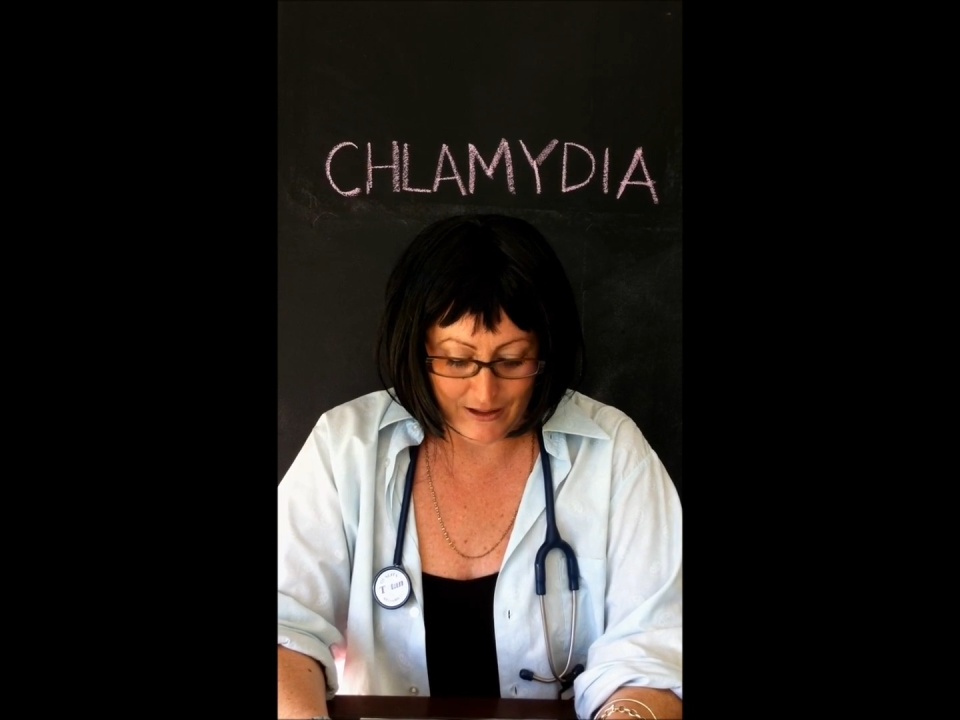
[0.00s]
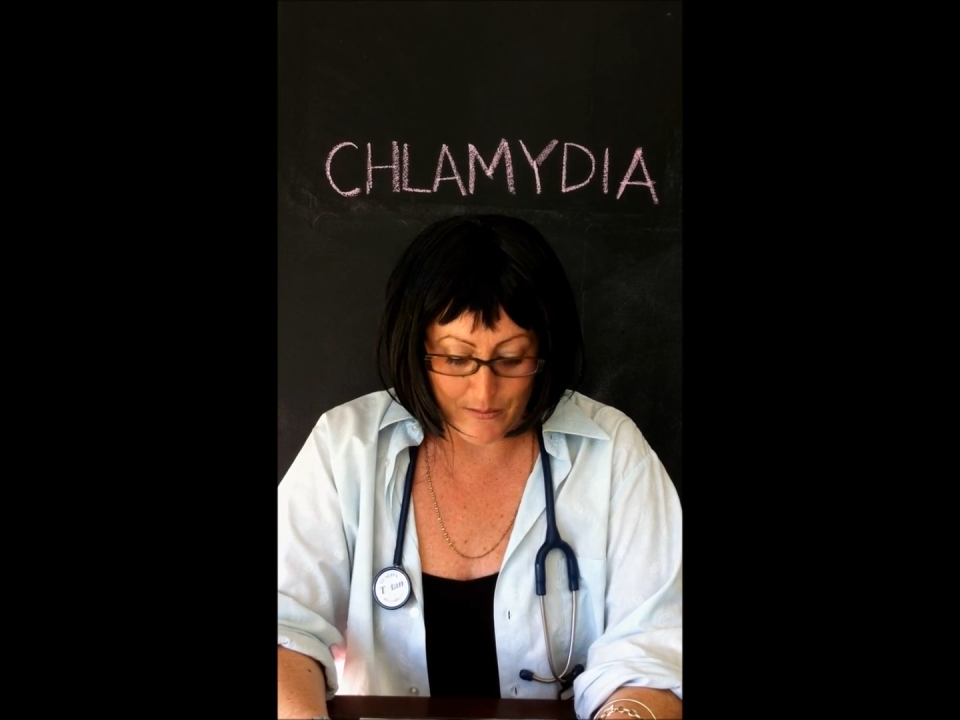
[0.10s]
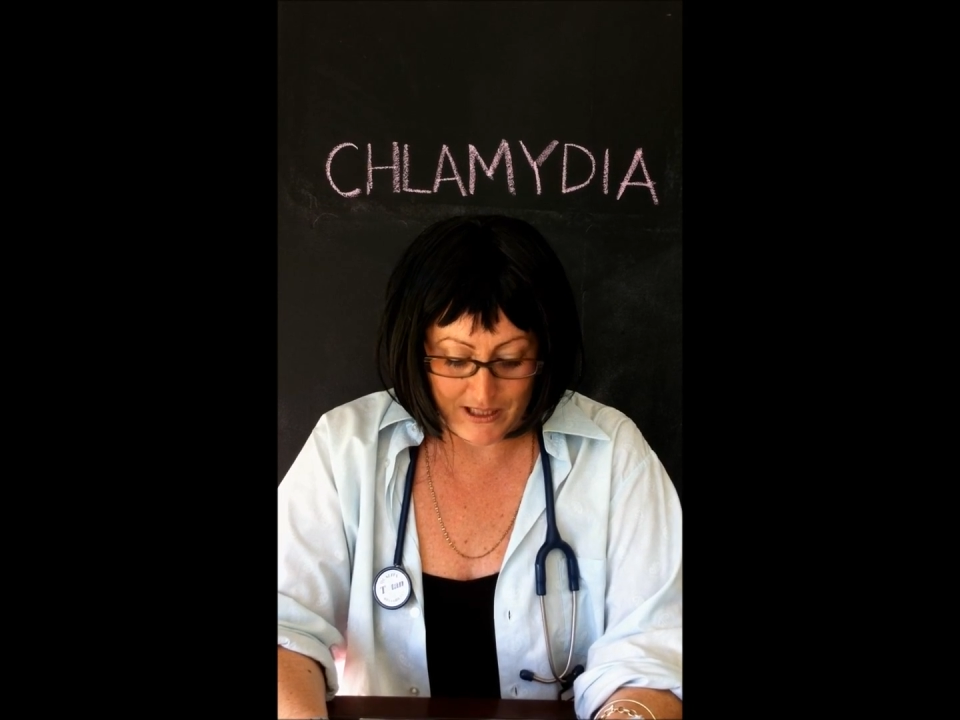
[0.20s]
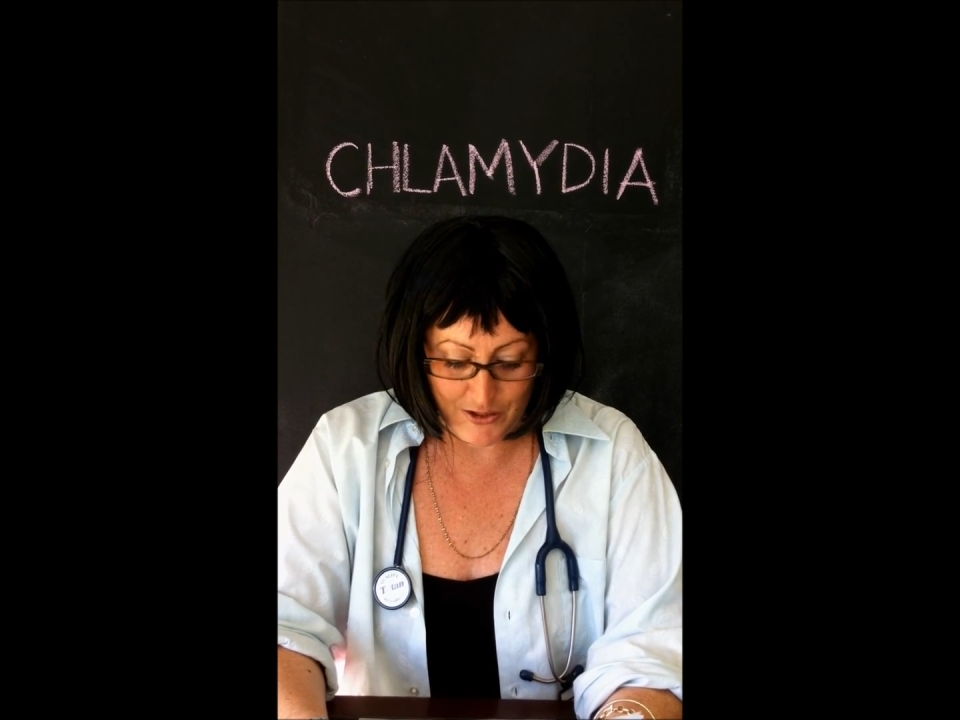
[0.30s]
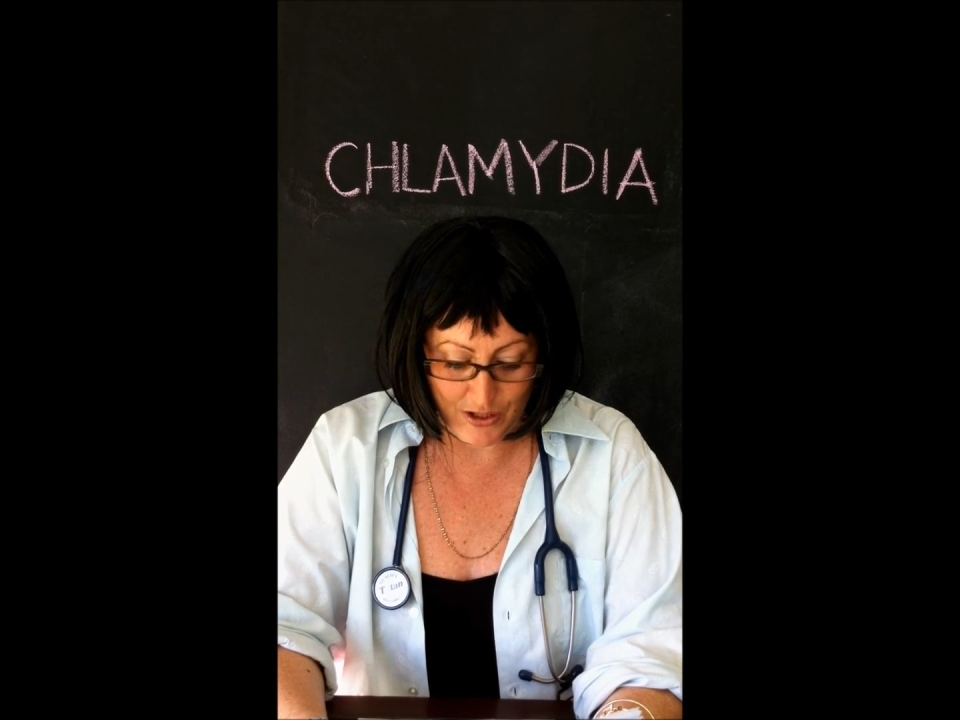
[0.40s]
The
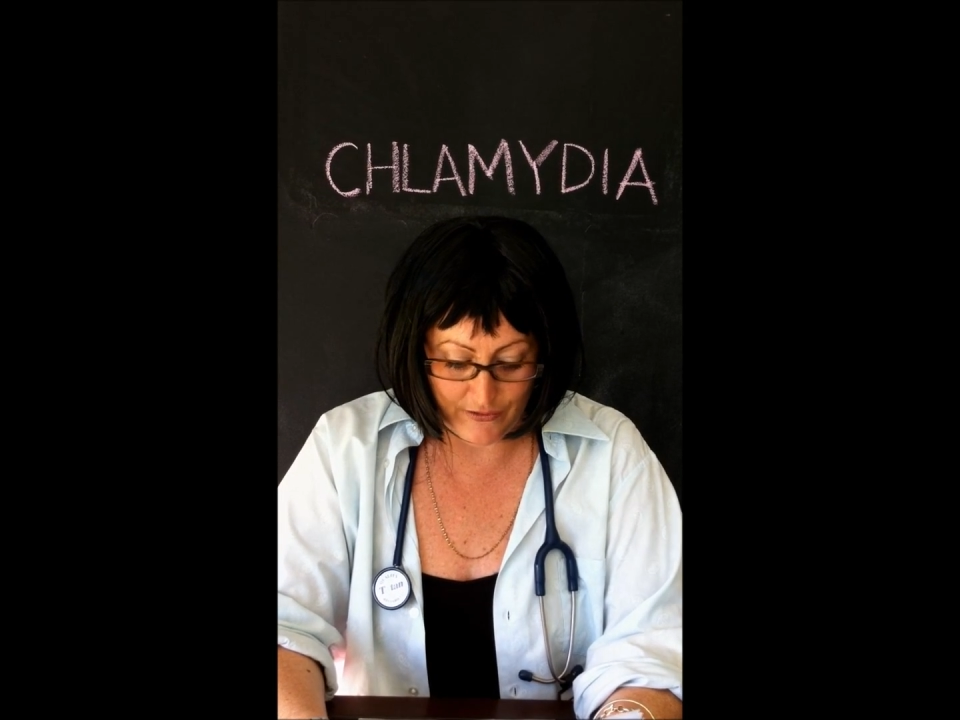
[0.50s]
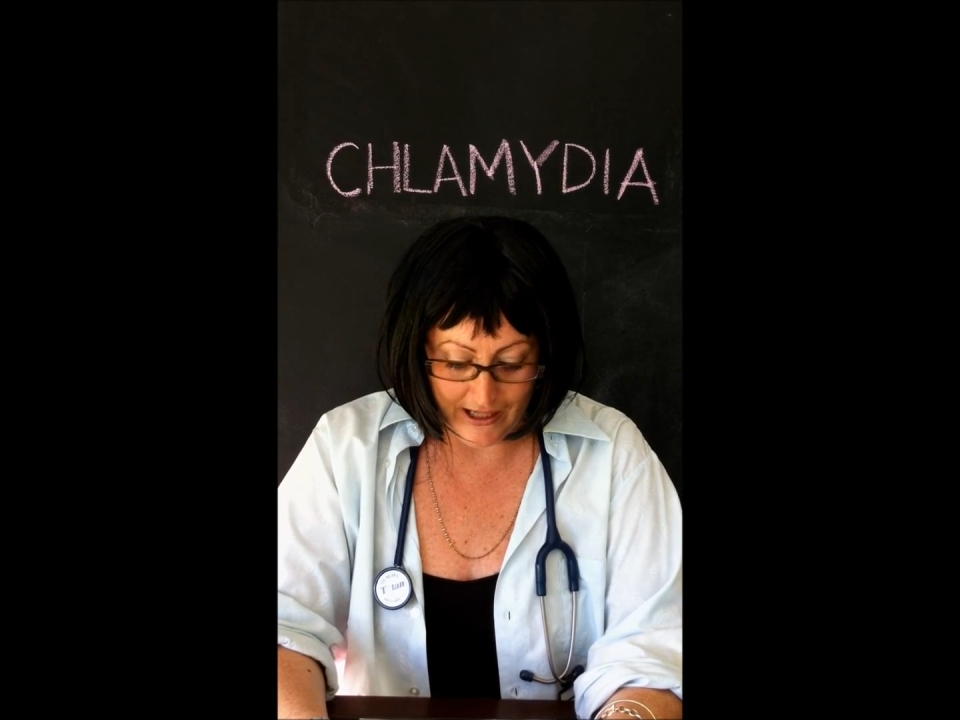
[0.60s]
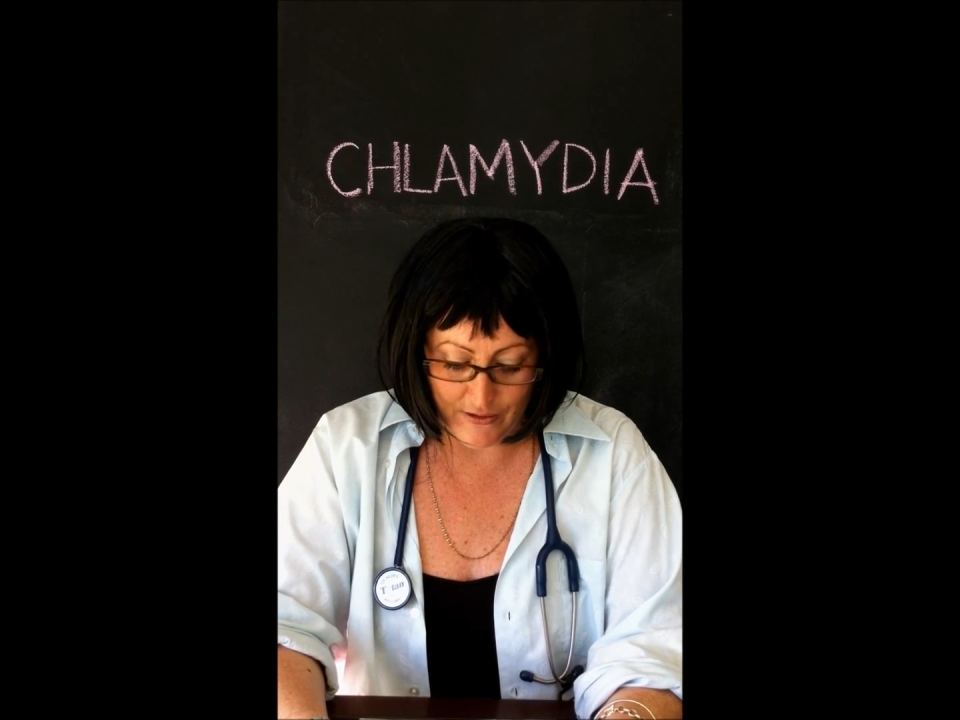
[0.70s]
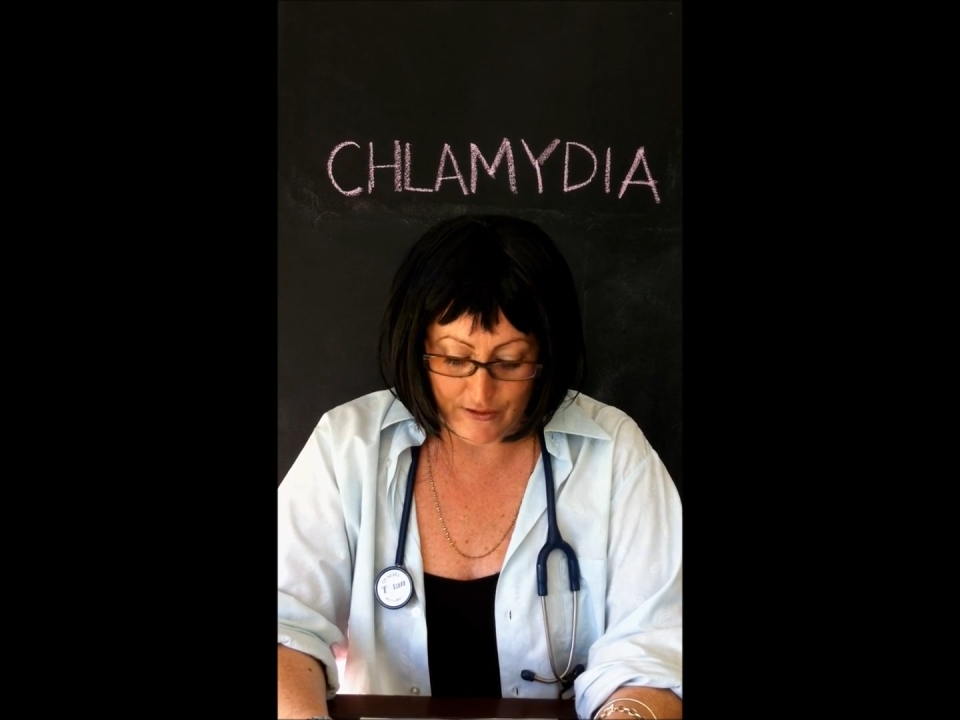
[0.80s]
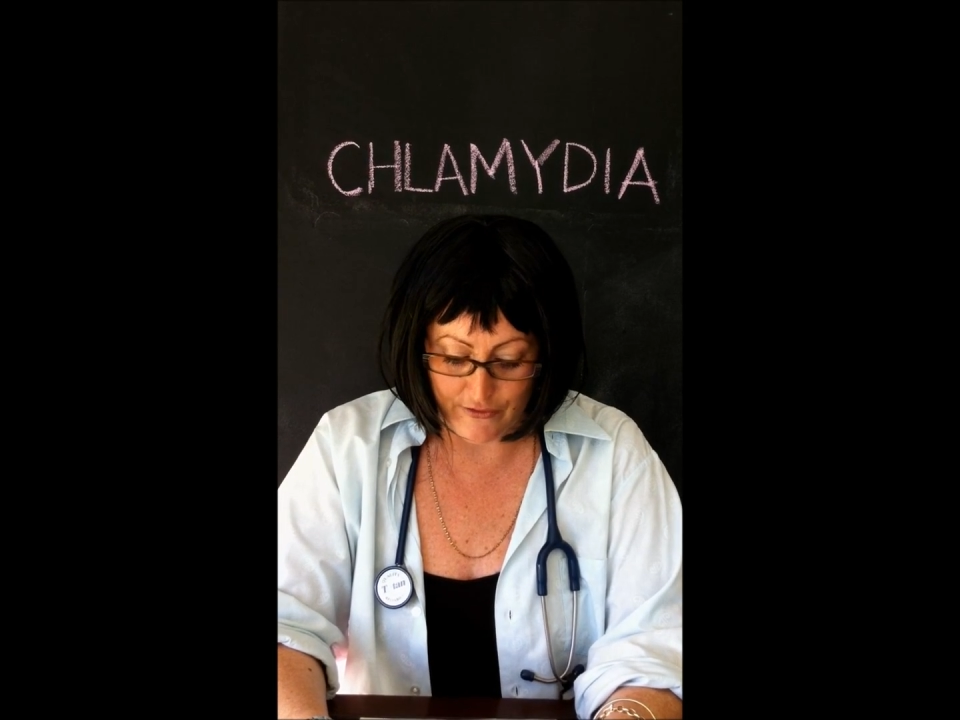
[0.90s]
Ministry of Health